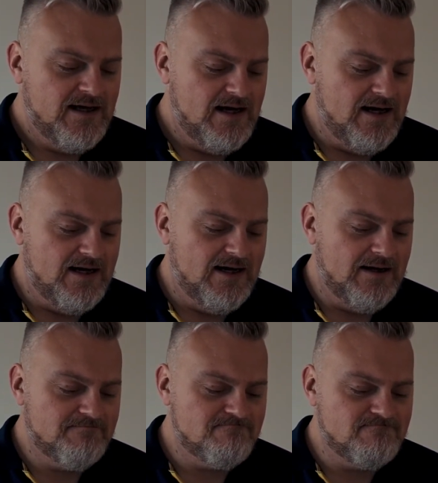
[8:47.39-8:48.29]

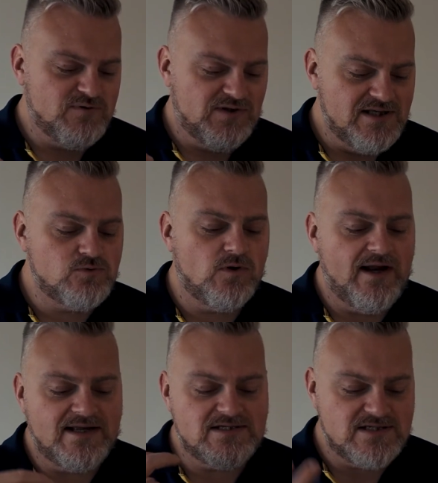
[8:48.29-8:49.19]
But this one
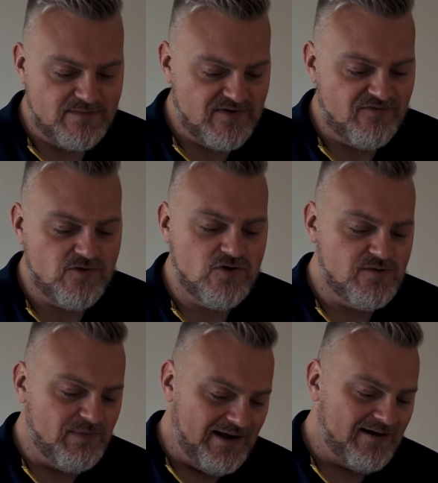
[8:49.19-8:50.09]
had summer fruits,
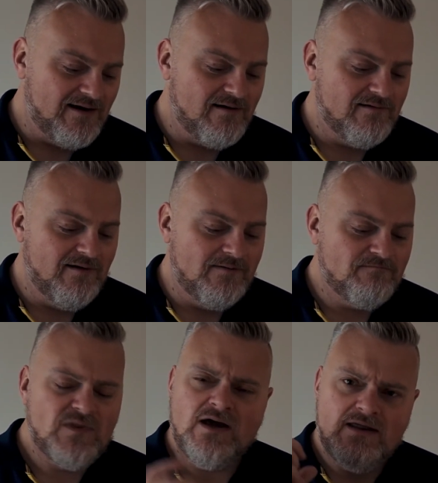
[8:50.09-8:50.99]
blackcurrant.
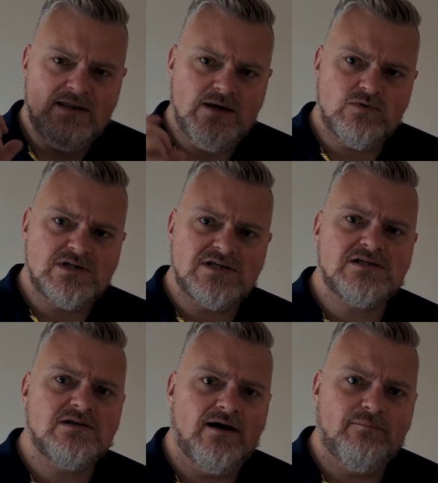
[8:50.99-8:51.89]
There was a
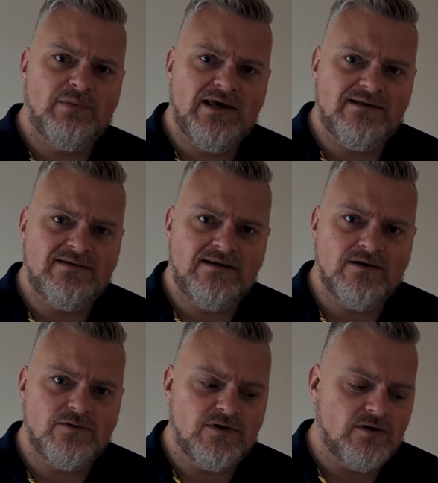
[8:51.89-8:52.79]
slight peaty
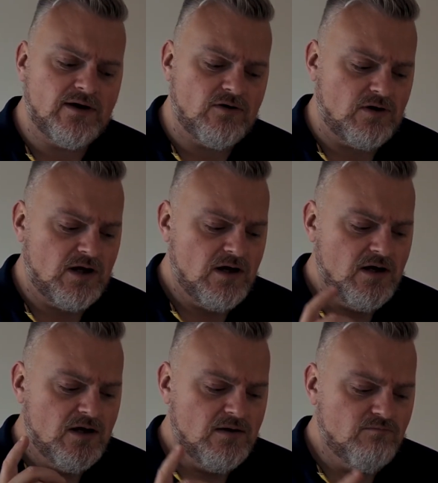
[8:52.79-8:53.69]
note going on.
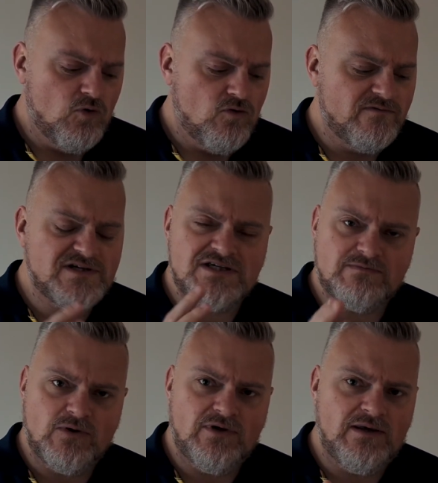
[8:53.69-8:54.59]
More of a
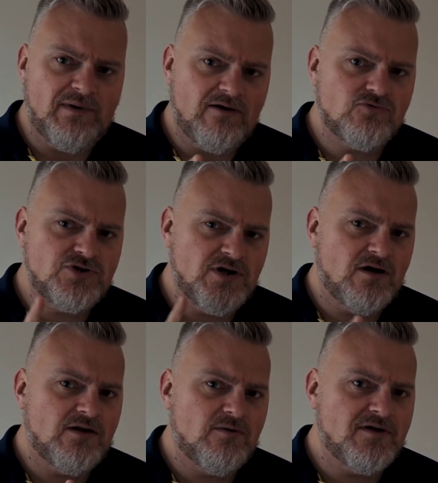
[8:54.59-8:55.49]
smoky barrel
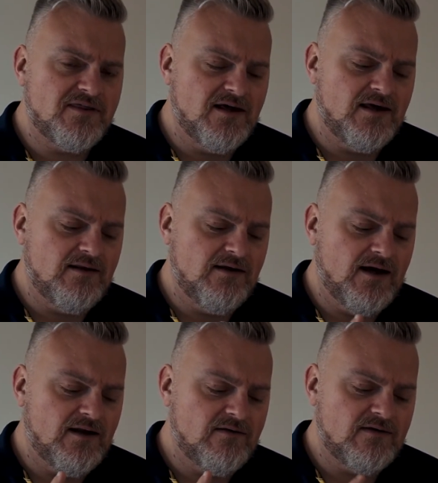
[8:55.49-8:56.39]
char though, I think in the
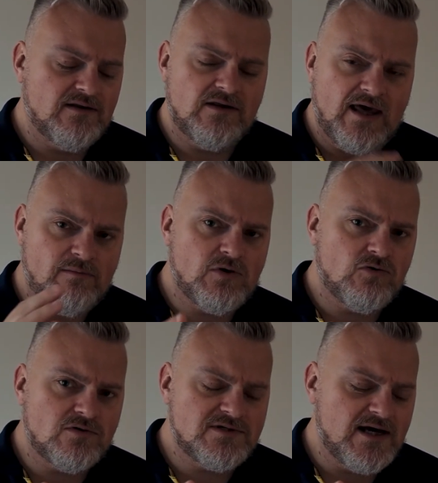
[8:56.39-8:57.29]
end it came
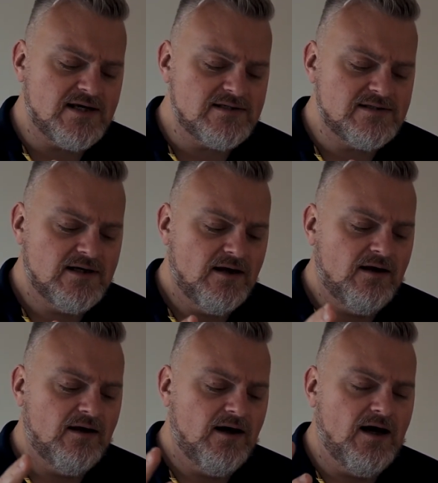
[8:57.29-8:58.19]
across as.
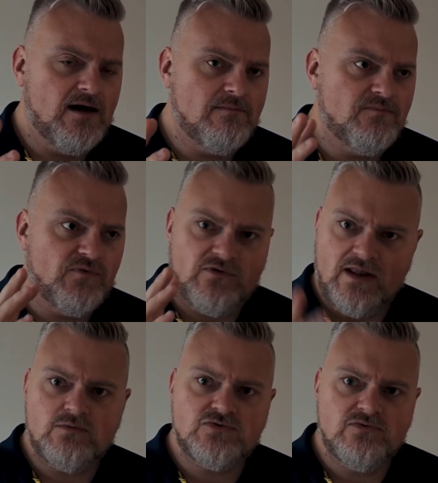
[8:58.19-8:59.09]
So
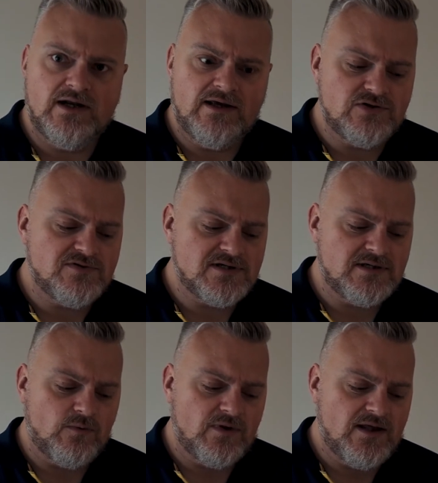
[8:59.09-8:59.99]
that was really
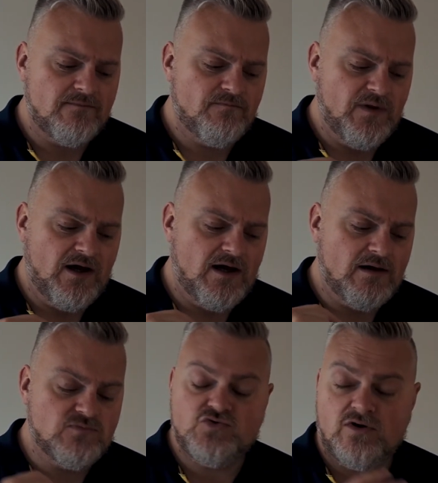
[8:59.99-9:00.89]
interesting with it.
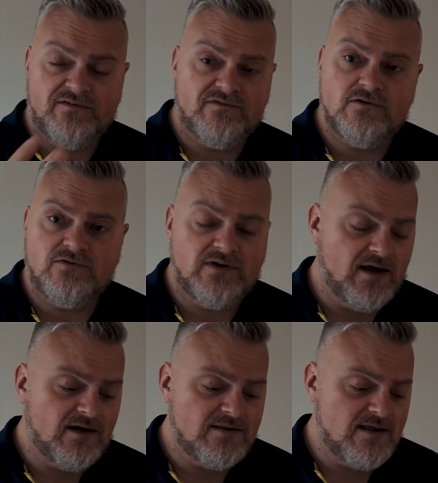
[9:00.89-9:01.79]
Dried fruits
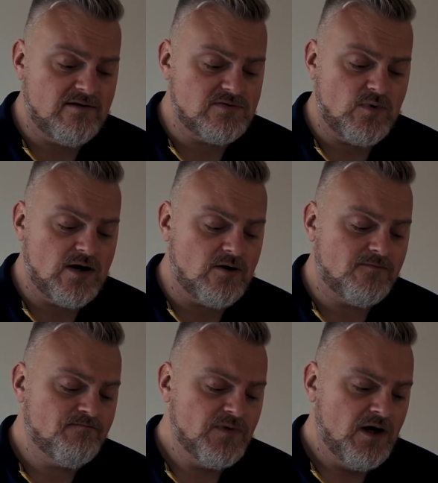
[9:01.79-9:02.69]
again in there as well.